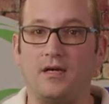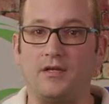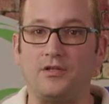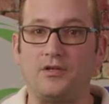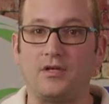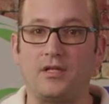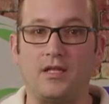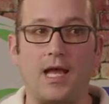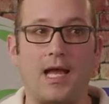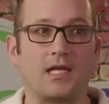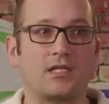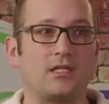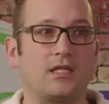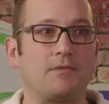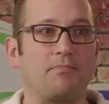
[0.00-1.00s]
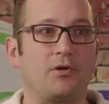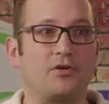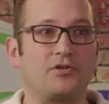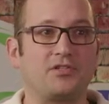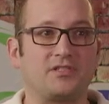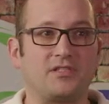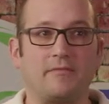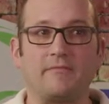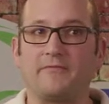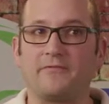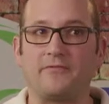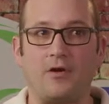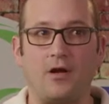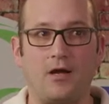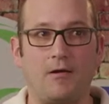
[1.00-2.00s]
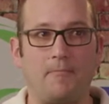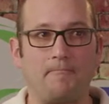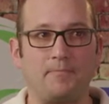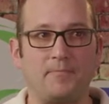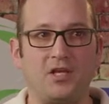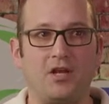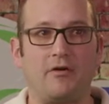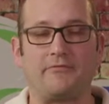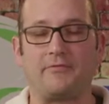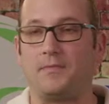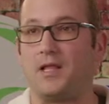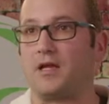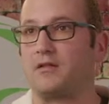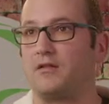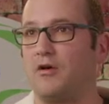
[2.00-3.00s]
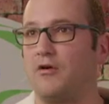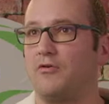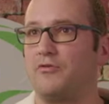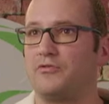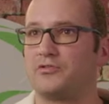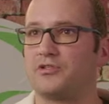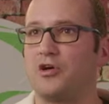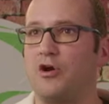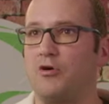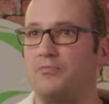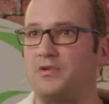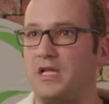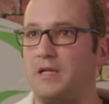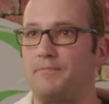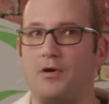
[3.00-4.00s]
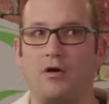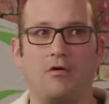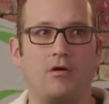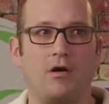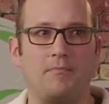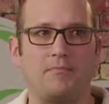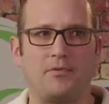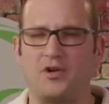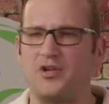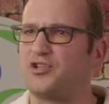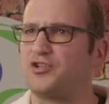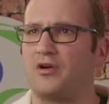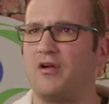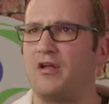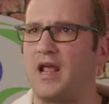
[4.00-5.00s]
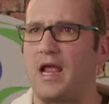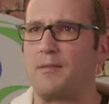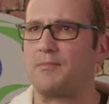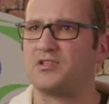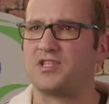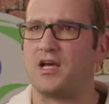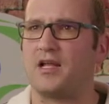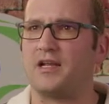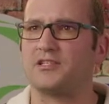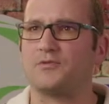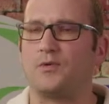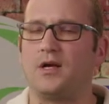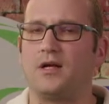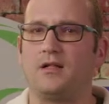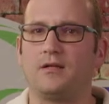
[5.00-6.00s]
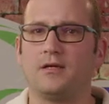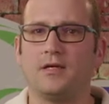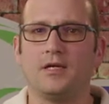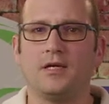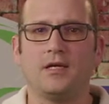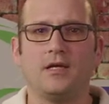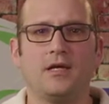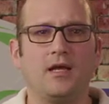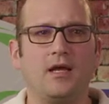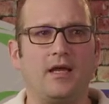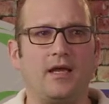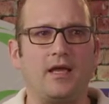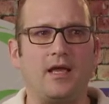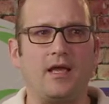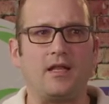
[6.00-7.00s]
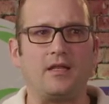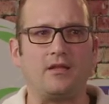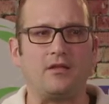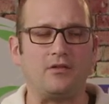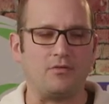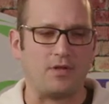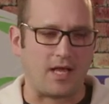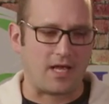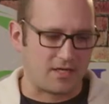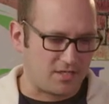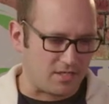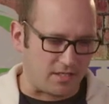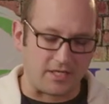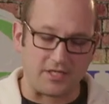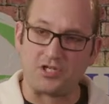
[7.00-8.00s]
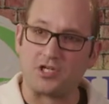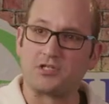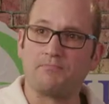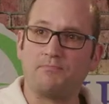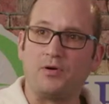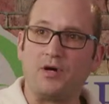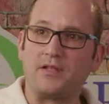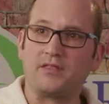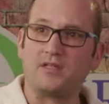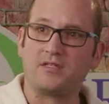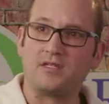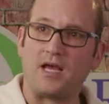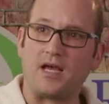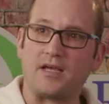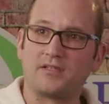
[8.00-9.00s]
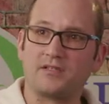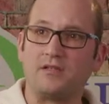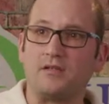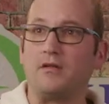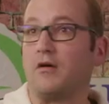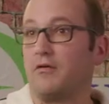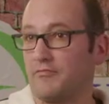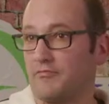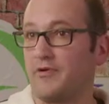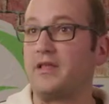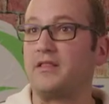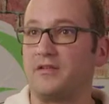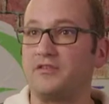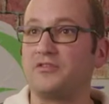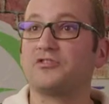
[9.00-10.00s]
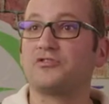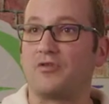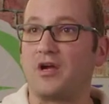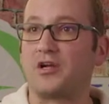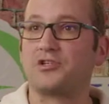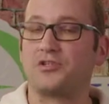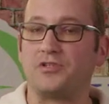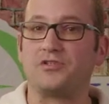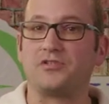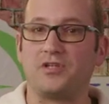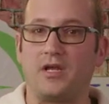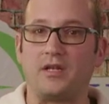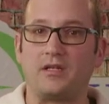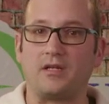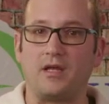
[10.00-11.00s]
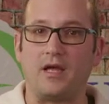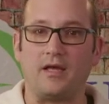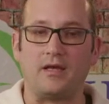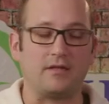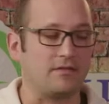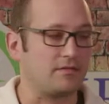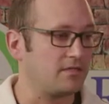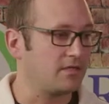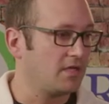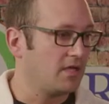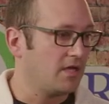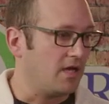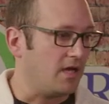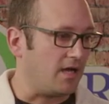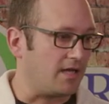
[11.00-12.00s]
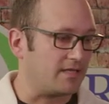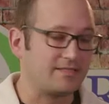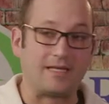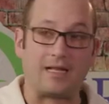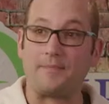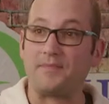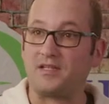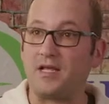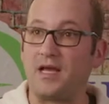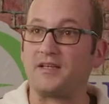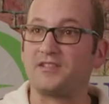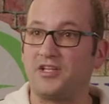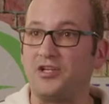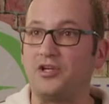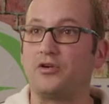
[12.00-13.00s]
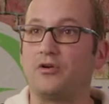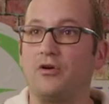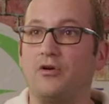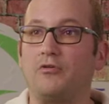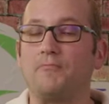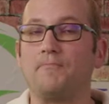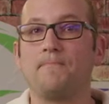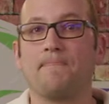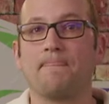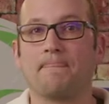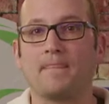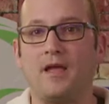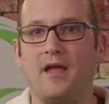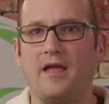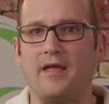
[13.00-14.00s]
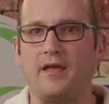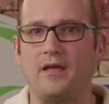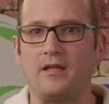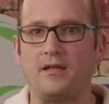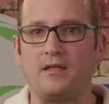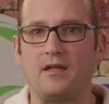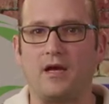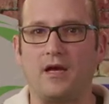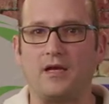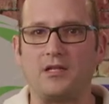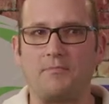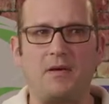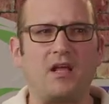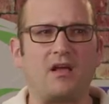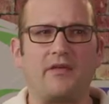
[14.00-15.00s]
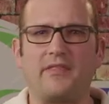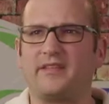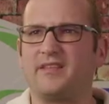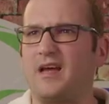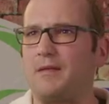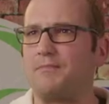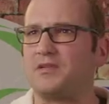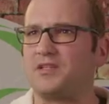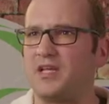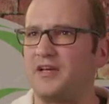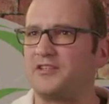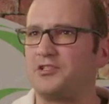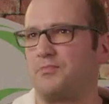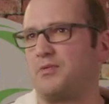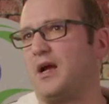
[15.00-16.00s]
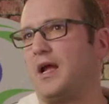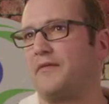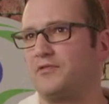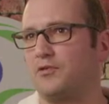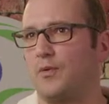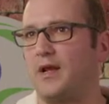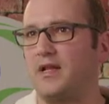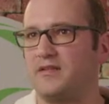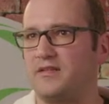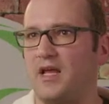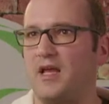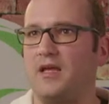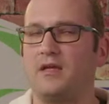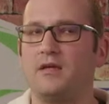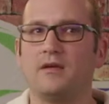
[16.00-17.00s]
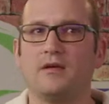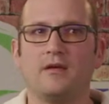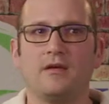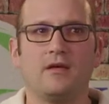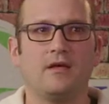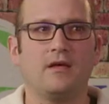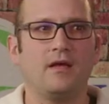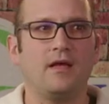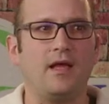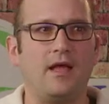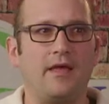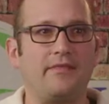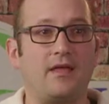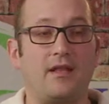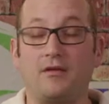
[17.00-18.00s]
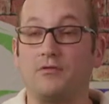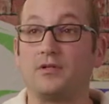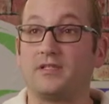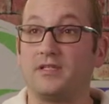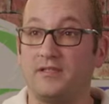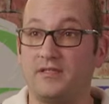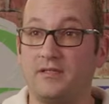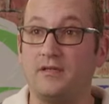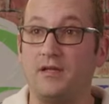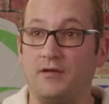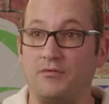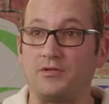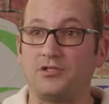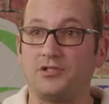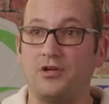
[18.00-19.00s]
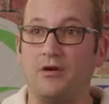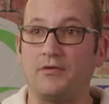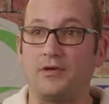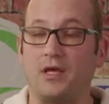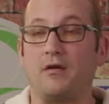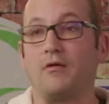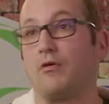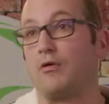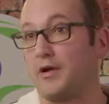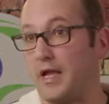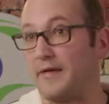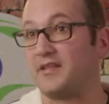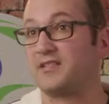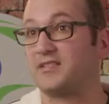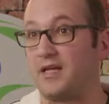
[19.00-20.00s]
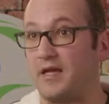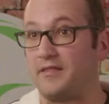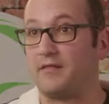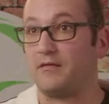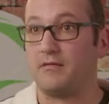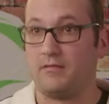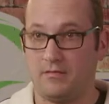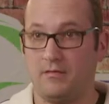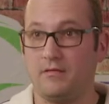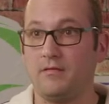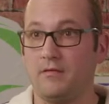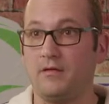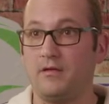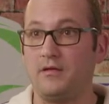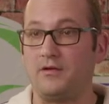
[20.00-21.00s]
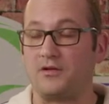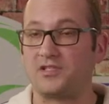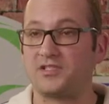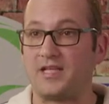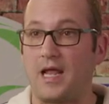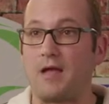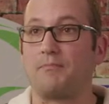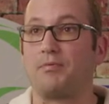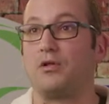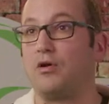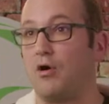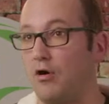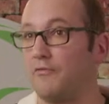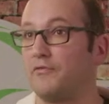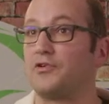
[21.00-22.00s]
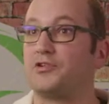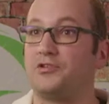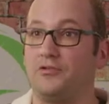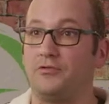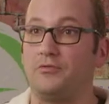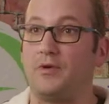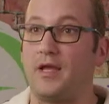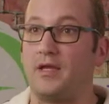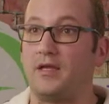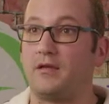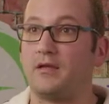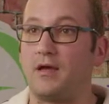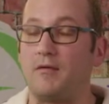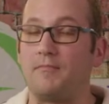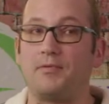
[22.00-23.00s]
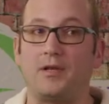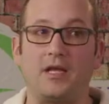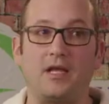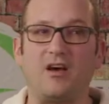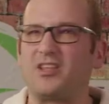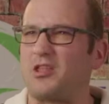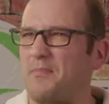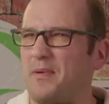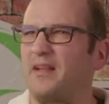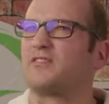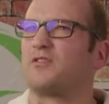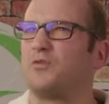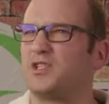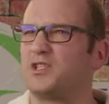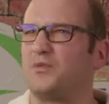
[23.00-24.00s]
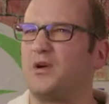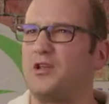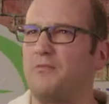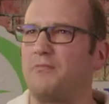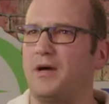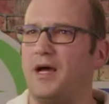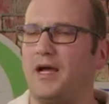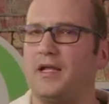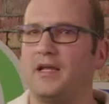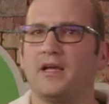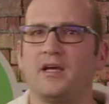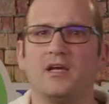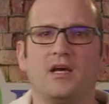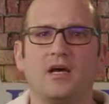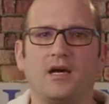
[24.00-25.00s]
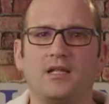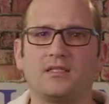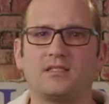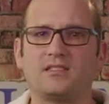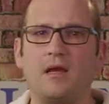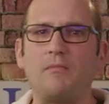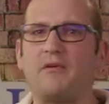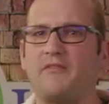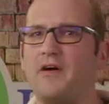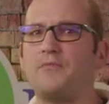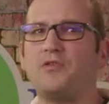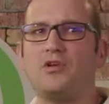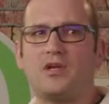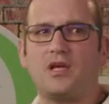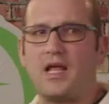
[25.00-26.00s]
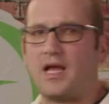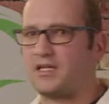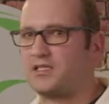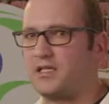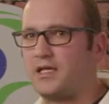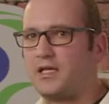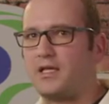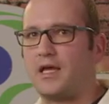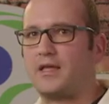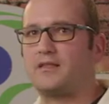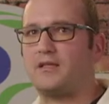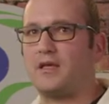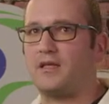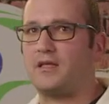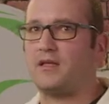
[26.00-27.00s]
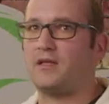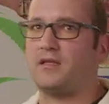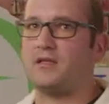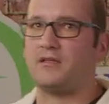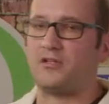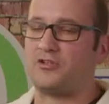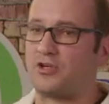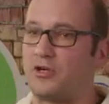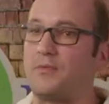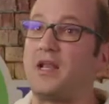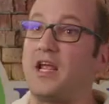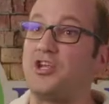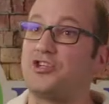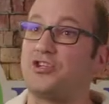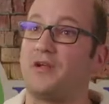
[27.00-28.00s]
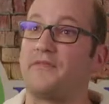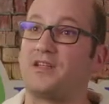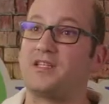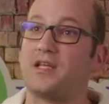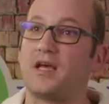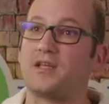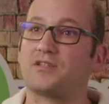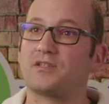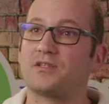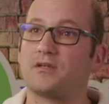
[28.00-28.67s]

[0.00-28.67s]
you can actually purchase them from you know from like Lowe's, Home Depot. I'm pretty sure on Amazon as well and you would actually just put the test, you know, read the instructions and, and uh, set up the test in your home. And uh, depending on the type of test, you probably have to wait a day, and then it will it will show you, or you have to send your sample over to a company. It all depends on which one you buy. Well, some of them you can actually get the determination of the test,